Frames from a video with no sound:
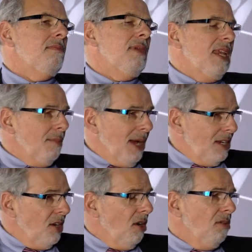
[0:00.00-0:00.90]
many
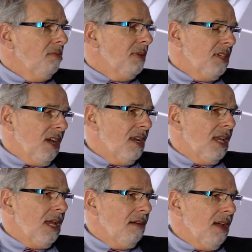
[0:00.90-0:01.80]
might know, but
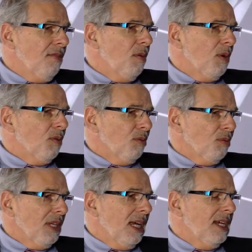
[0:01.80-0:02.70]
not everyone will
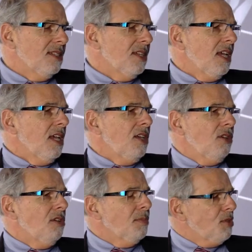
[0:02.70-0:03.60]
realize,
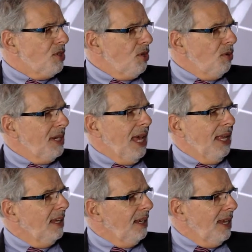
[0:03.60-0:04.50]
you can pursue an
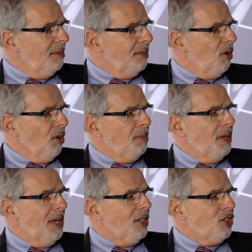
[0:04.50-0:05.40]
LLM or a
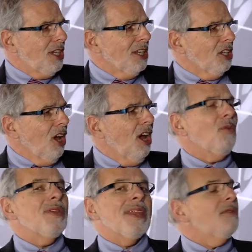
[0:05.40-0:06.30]
PhD in law
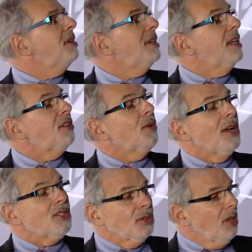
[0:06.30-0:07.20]
without an
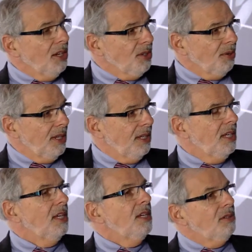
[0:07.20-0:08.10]
undergraduate law degree. Mm-hmm.
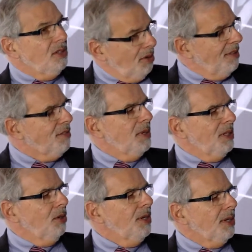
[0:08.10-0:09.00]
You don't have to be a
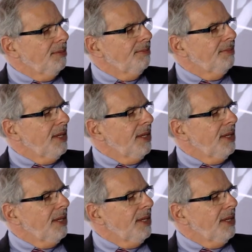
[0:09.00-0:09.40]
lawyer.